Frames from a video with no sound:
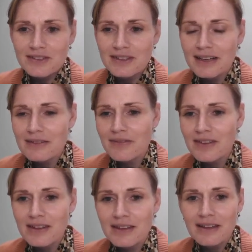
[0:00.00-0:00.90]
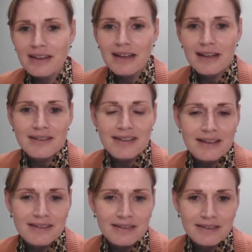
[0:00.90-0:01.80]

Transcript: and I think Elisa has